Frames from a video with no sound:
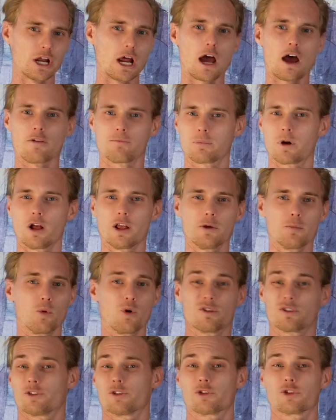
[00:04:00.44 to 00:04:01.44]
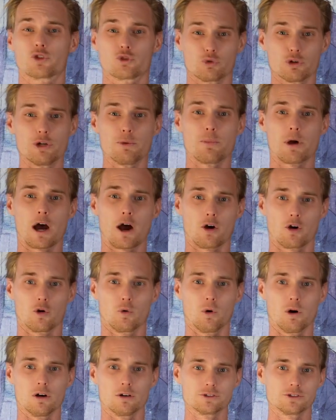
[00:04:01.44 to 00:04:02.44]
going to have probably more than three
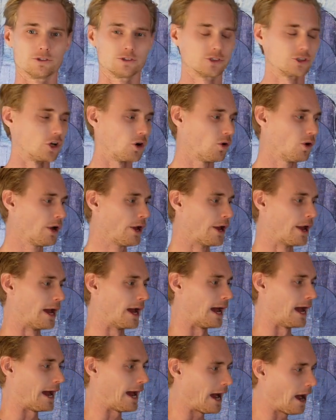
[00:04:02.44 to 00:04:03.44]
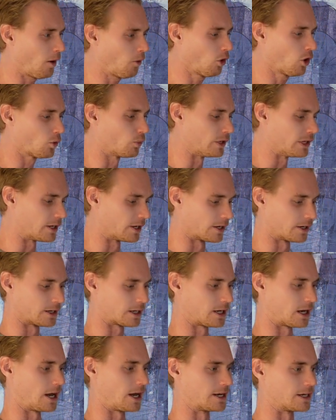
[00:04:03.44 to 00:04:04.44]
Powerwalls. And so how are we going
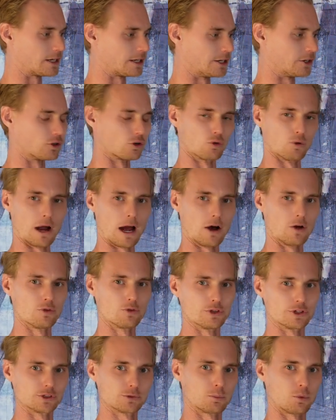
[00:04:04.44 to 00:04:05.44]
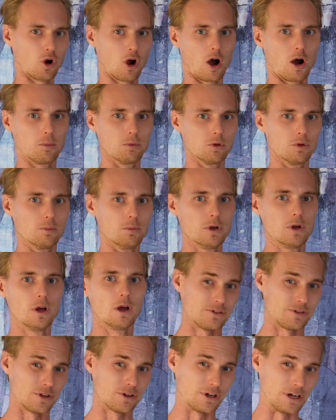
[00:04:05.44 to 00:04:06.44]
to kind of get around this problem?
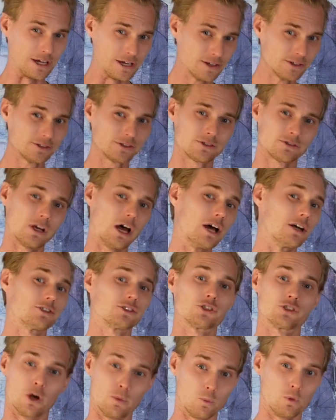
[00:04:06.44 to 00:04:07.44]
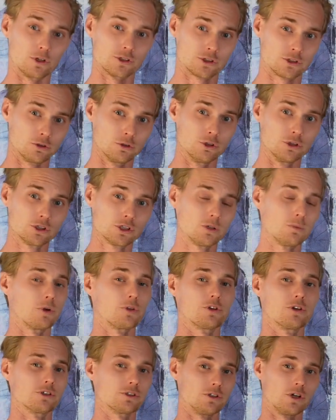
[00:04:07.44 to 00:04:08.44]
There is a somewhat solution,
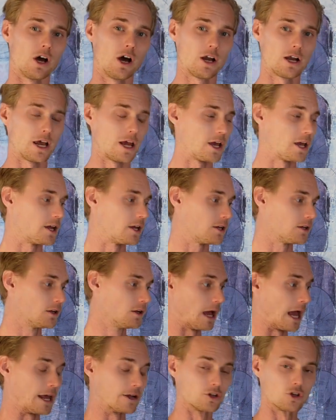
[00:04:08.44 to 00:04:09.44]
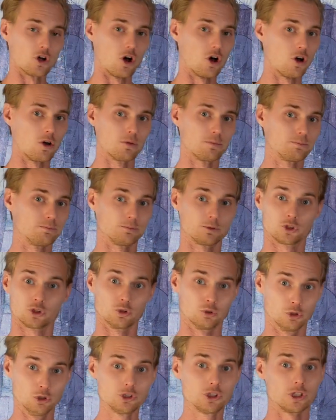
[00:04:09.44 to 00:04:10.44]
but there's not a end all
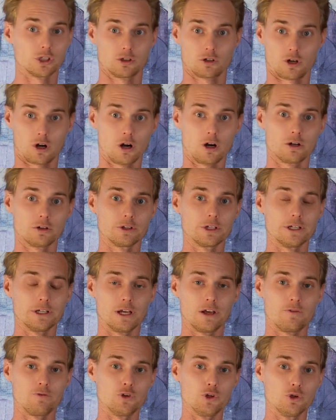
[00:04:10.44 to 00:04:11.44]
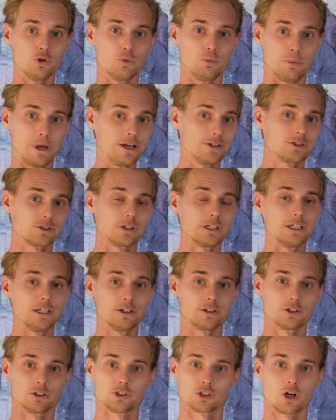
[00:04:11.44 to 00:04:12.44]
solution currently if you basically
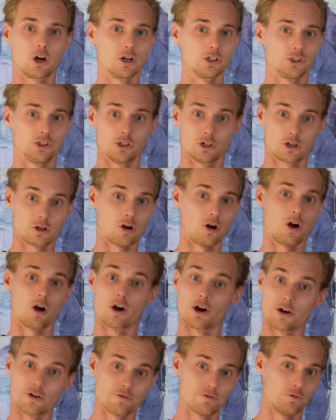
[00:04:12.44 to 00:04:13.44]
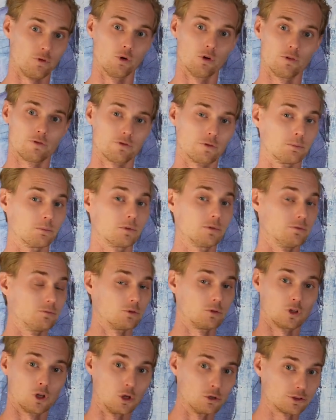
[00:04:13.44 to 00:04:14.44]
need to charge your car in full from
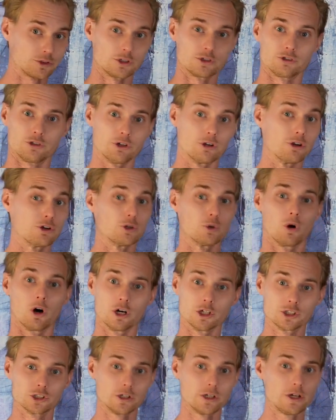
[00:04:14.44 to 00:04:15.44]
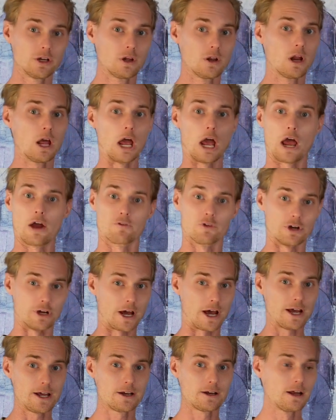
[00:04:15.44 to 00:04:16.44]
close to zero to 100 every
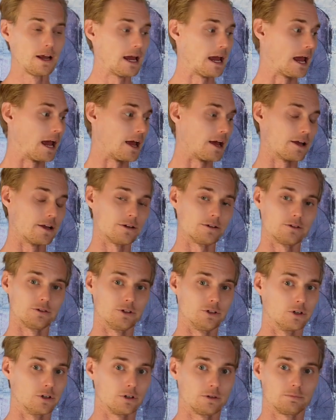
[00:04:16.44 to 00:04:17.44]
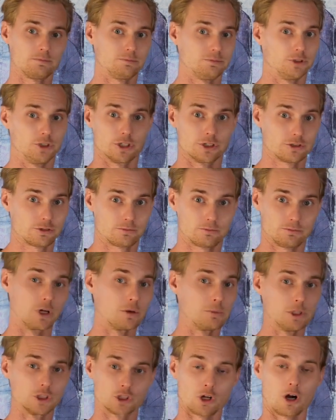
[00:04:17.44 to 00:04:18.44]
night, and you're just
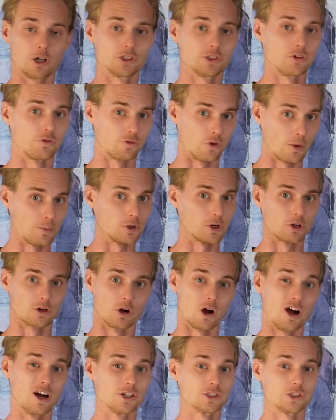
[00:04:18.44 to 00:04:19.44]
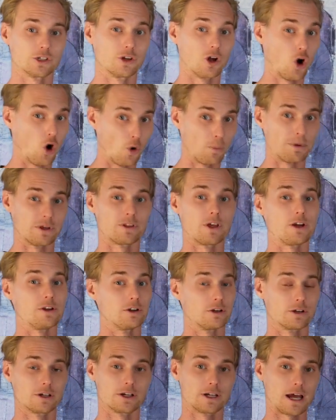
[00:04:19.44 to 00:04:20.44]
gonna be charging from your garage and hoping that
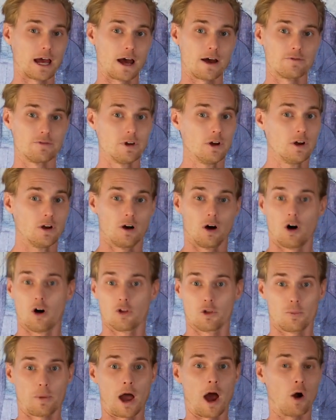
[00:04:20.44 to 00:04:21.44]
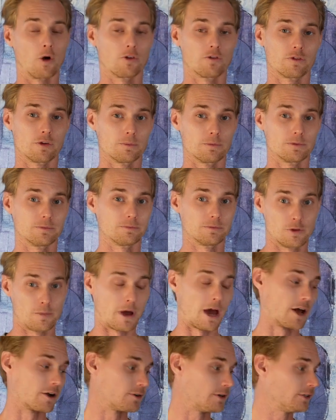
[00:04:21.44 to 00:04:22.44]
you're gonna have all the power from the
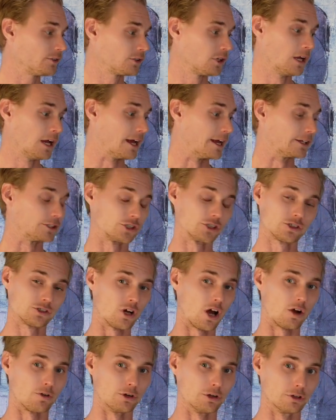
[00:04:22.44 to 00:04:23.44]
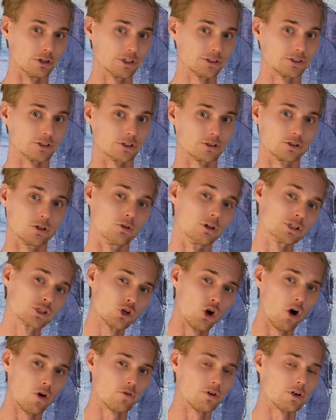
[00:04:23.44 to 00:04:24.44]
batteries. It's just not realistic. So let's
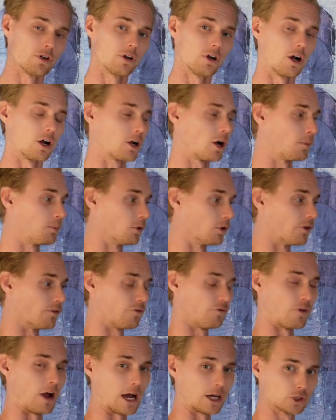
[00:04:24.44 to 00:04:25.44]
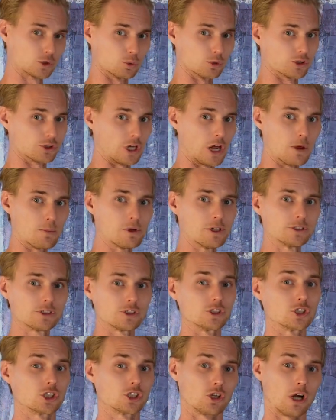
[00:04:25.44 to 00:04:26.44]
go over a couple of factual
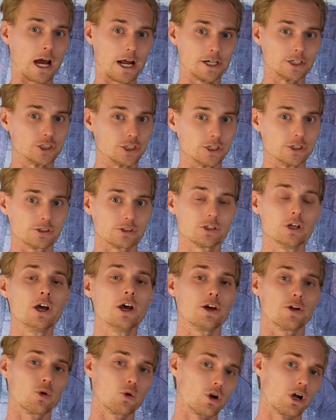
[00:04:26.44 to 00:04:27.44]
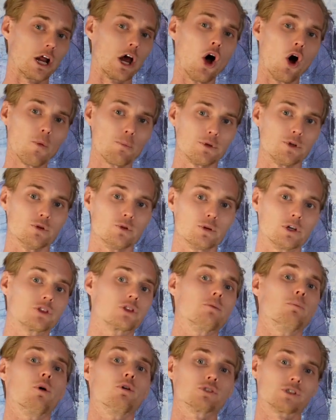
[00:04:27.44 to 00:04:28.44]
statements and strategies in order to help you
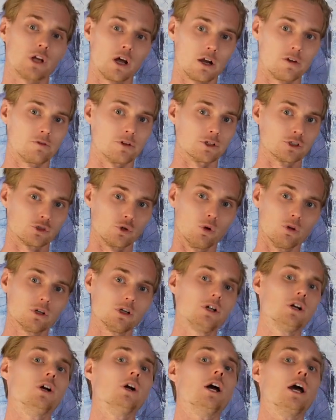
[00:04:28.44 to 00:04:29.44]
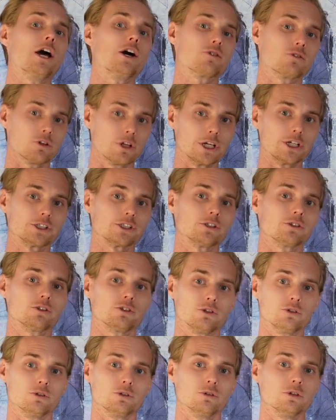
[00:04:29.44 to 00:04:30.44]
get the most out of your solar in relation
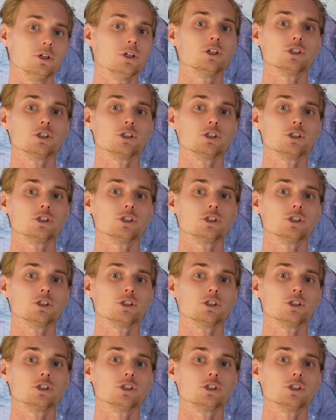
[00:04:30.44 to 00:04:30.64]
to